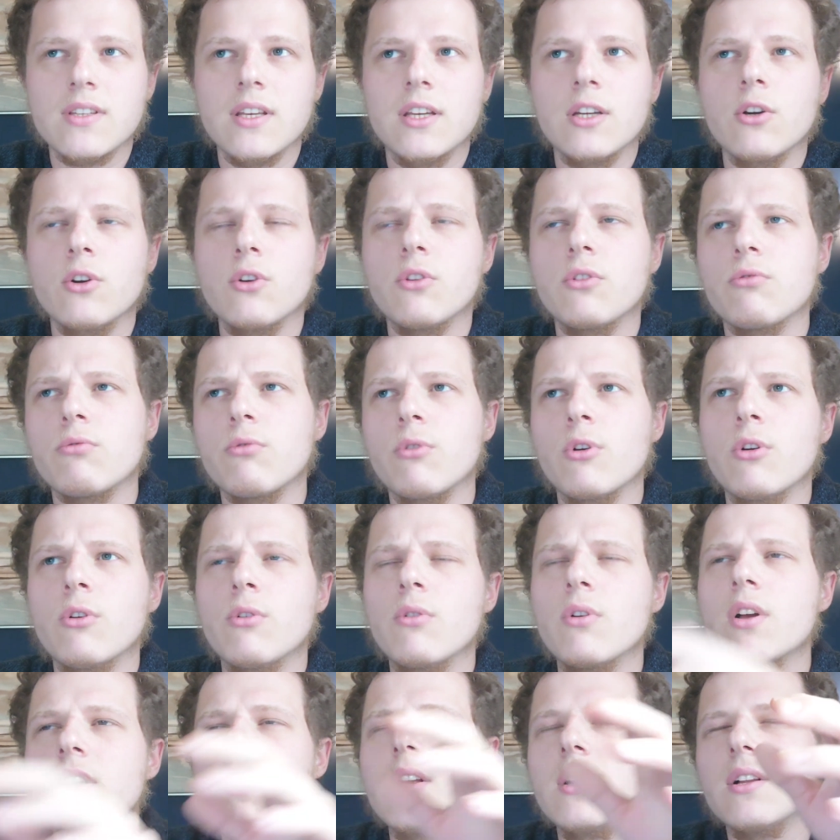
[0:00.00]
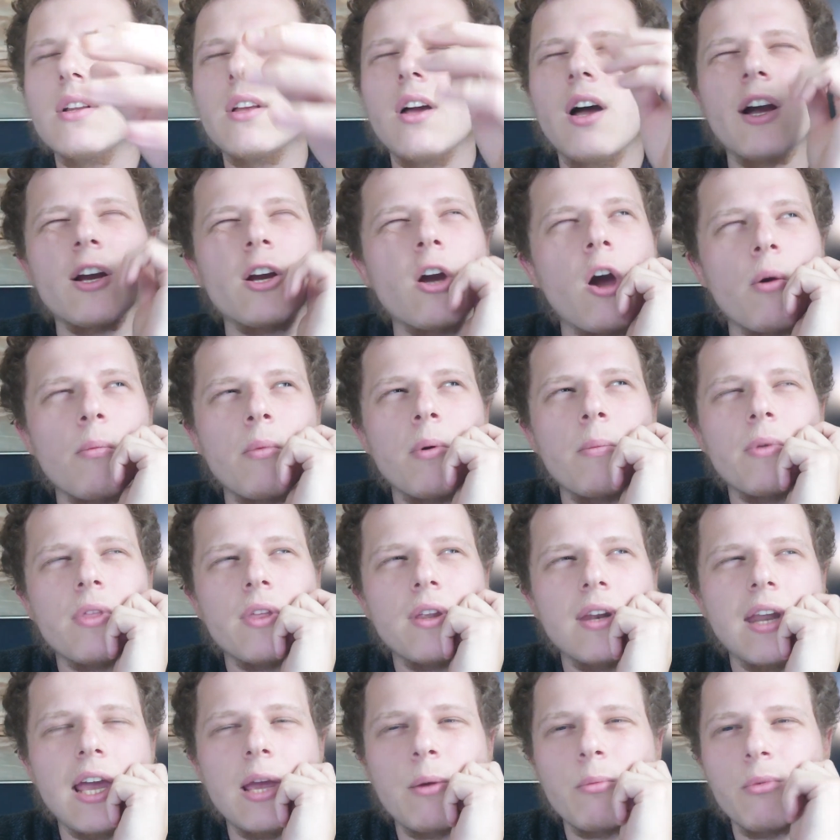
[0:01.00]
They go through, I can't remember
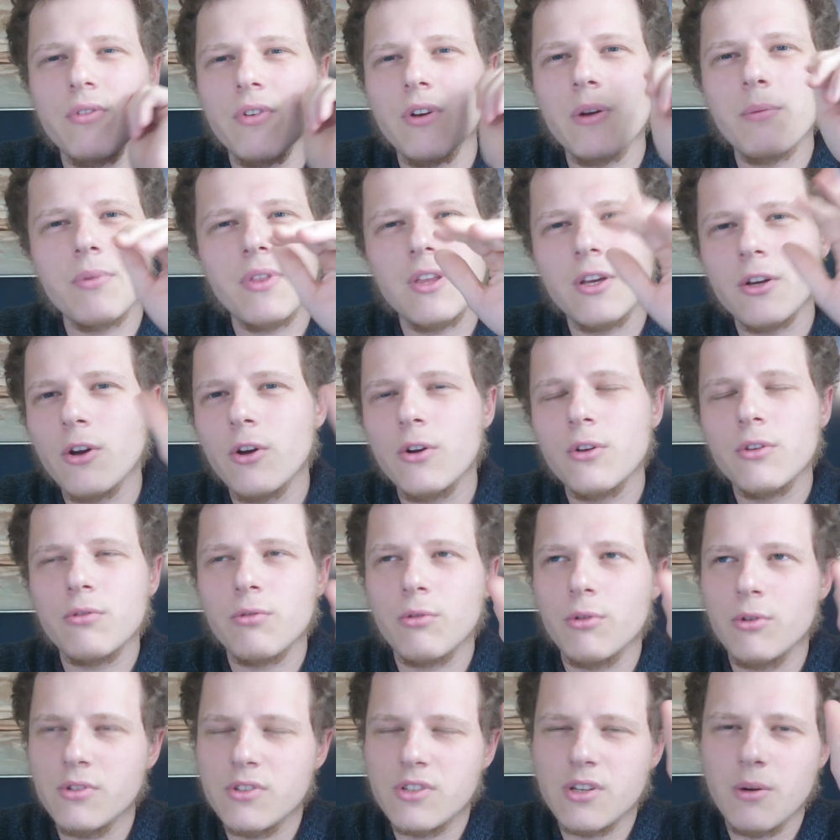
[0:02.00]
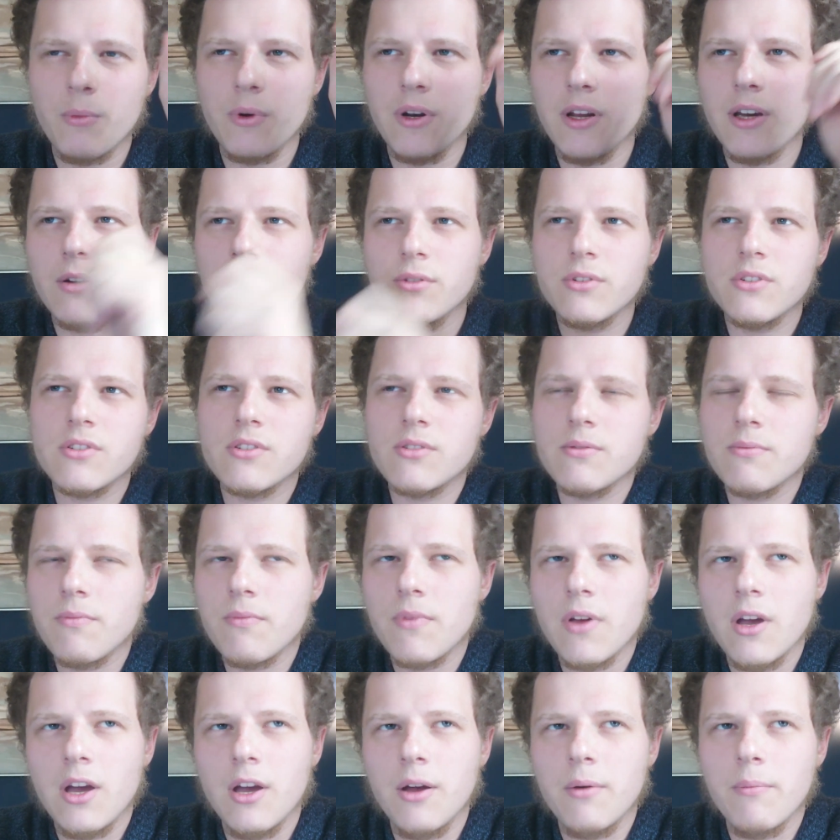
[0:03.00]
the name of it, but they go through someone else.
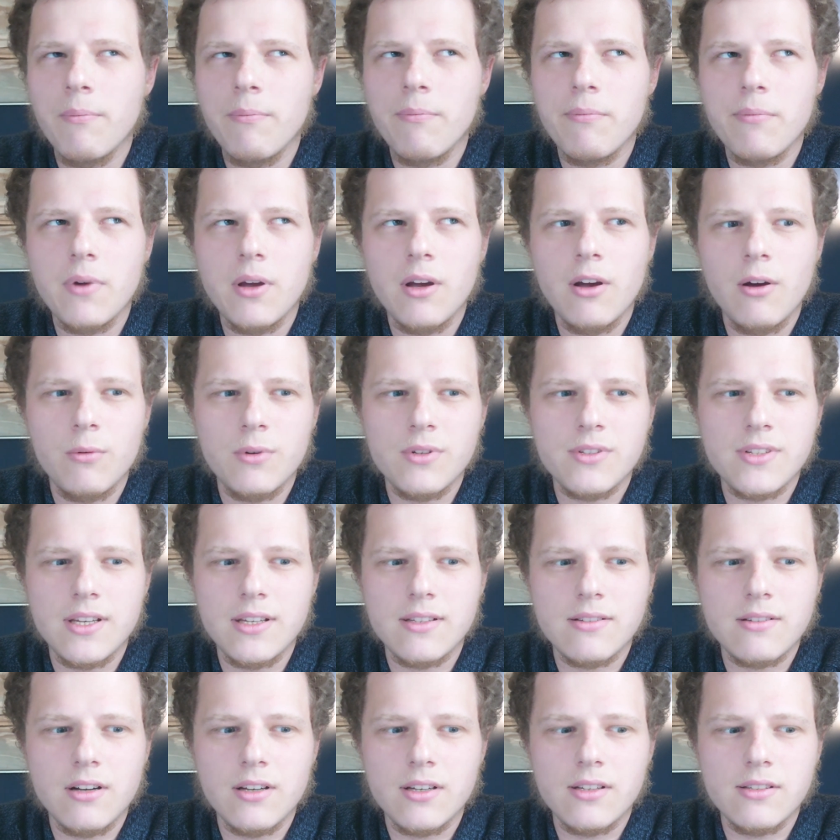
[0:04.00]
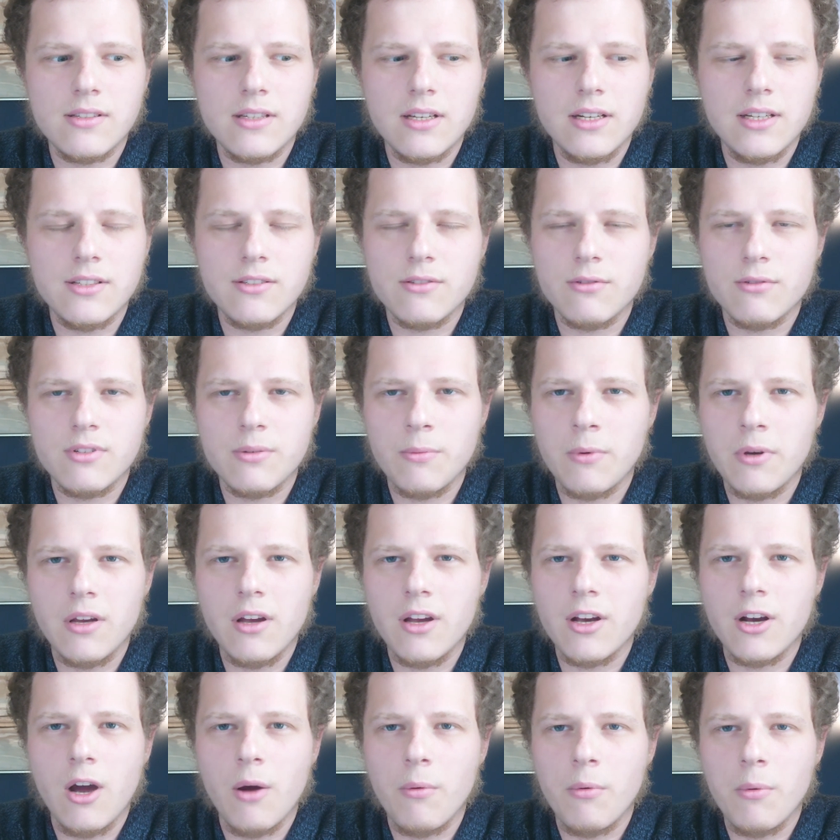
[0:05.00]
I want to say it's like a solicitor or something.
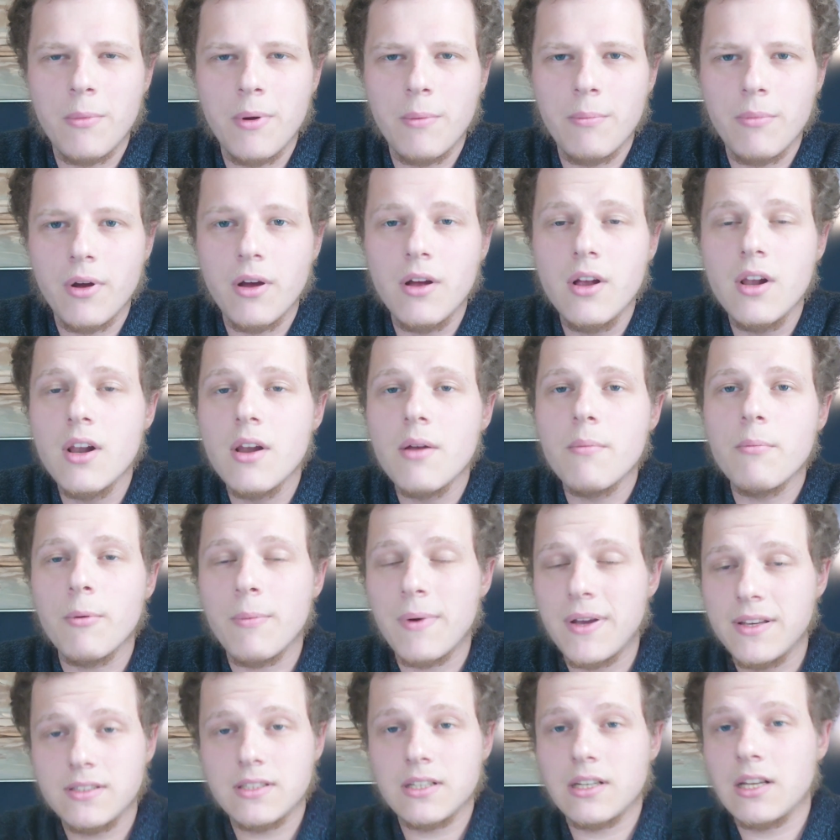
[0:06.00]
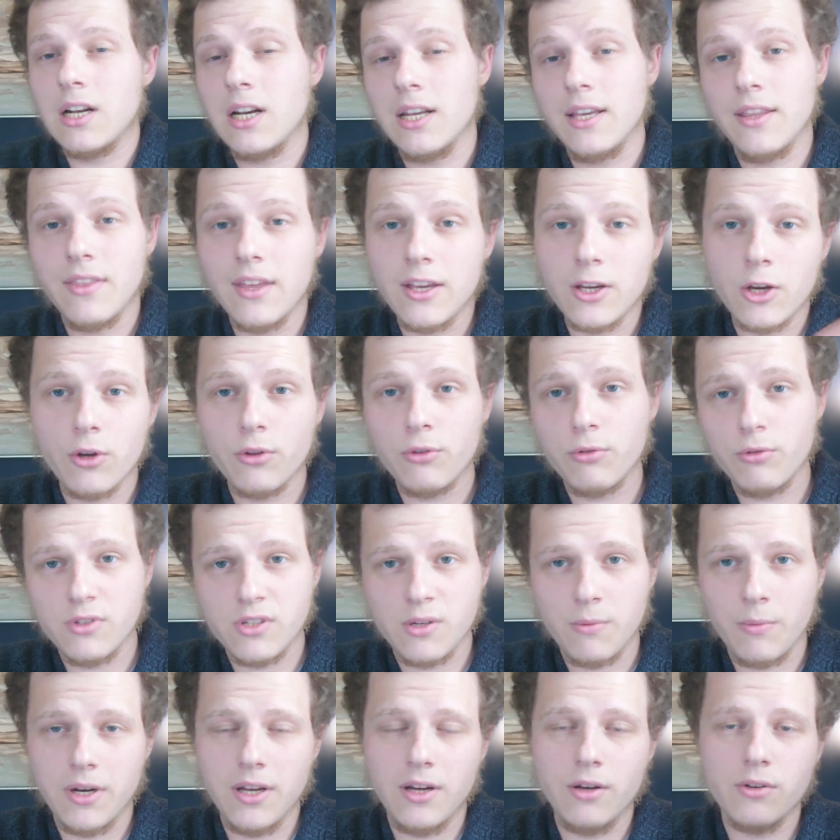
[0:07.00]
I can't remember. But basically, they go through
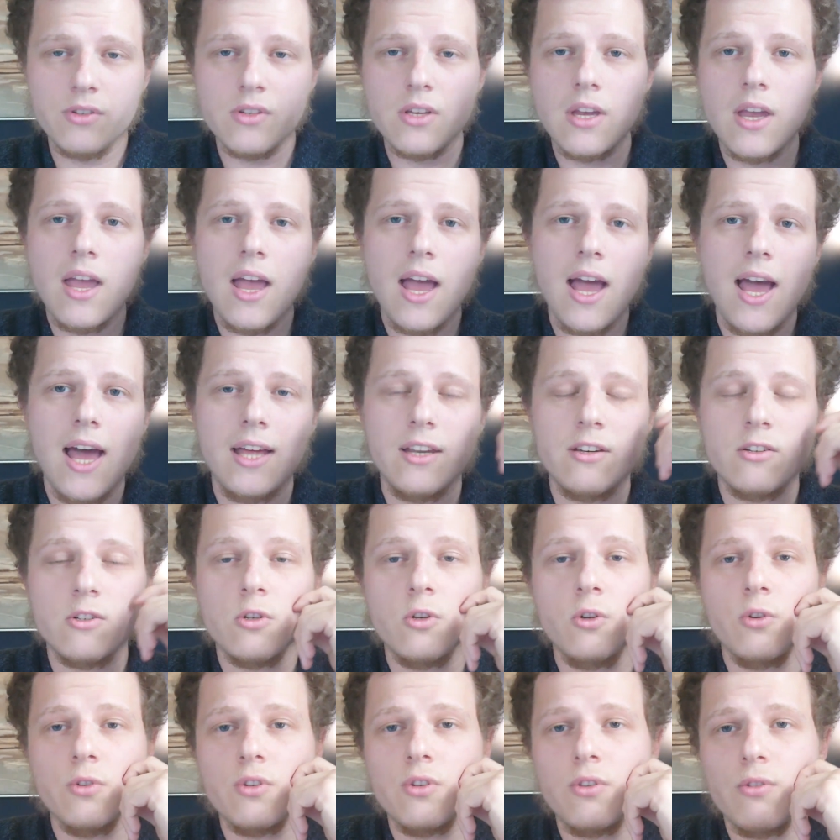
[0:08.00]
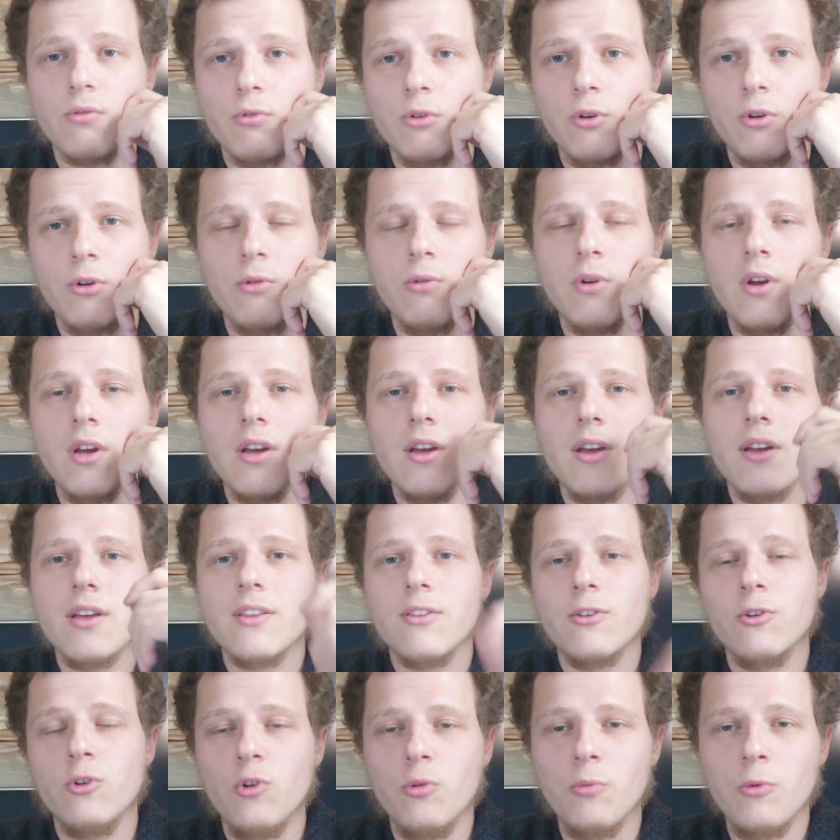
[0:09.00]
someone else and not through
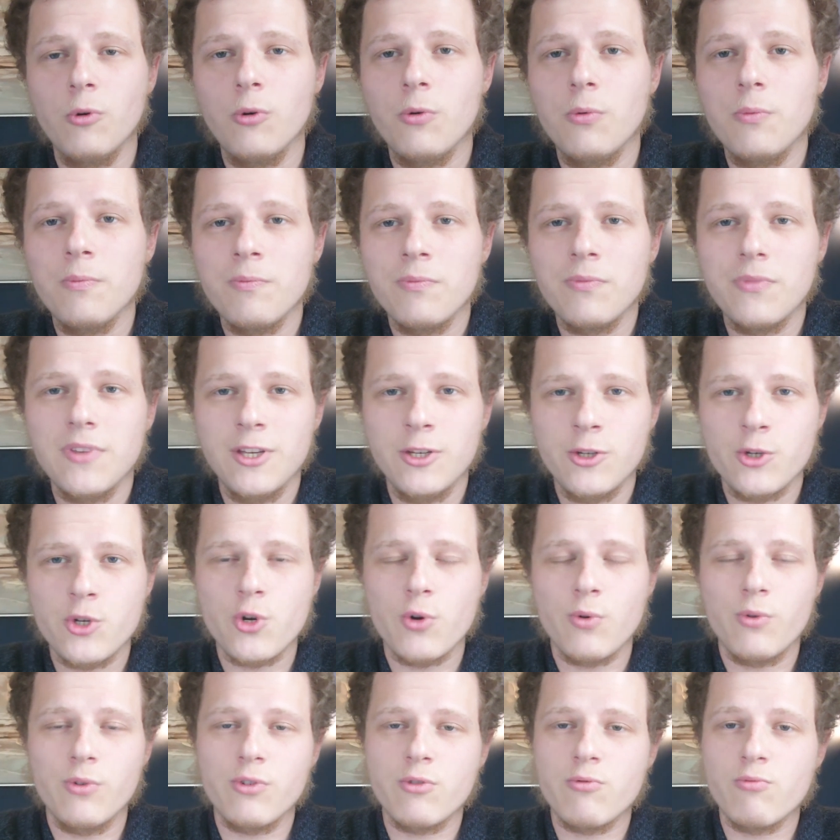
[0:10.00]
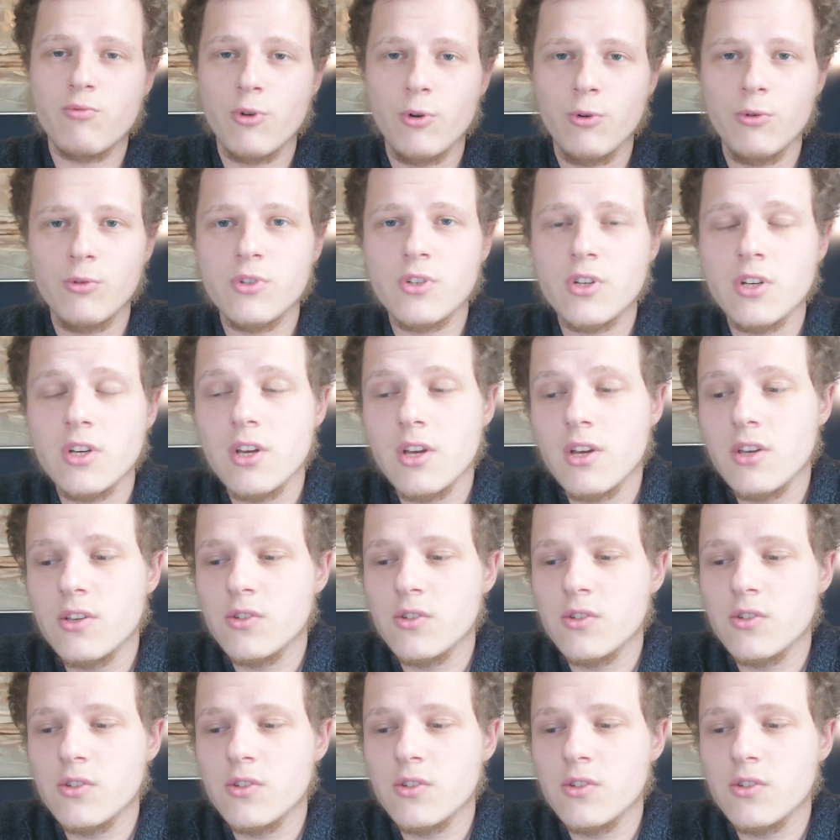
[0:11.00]
the normal insurance route.